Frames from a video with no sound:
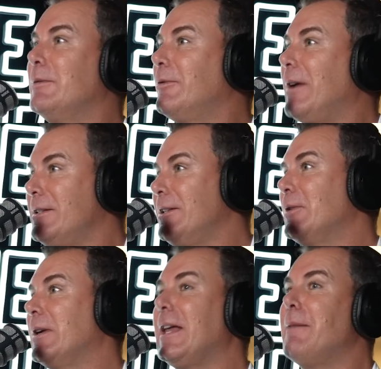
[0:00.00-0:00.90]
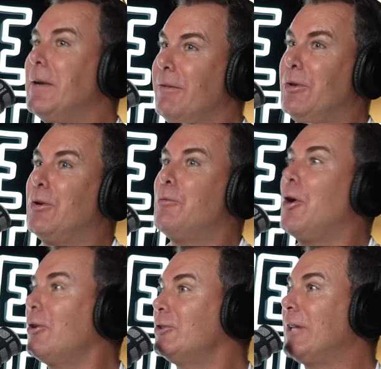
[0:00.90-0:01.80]
Fancy doing that. But if you're a
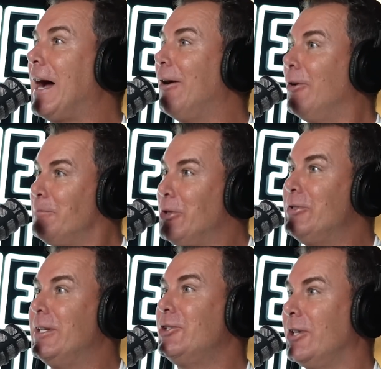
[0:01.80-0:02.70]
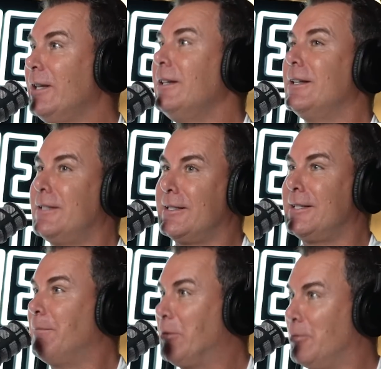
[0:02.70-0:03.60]
rock star or a musician, it's
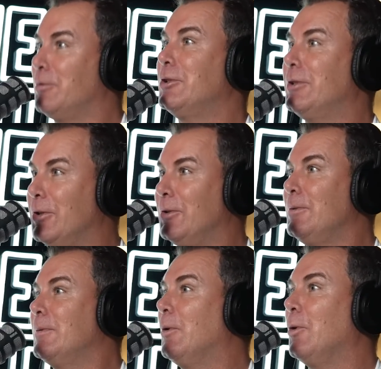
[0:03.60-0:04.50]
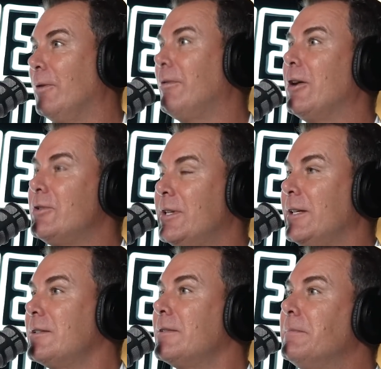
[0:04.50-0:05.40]
acceptable to do all of those
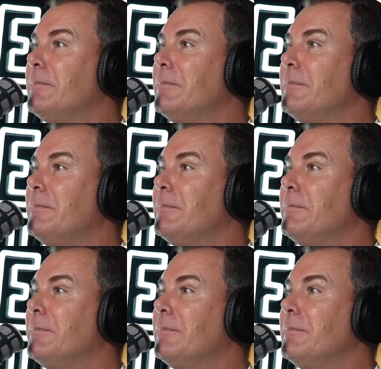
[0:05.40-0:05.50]
things.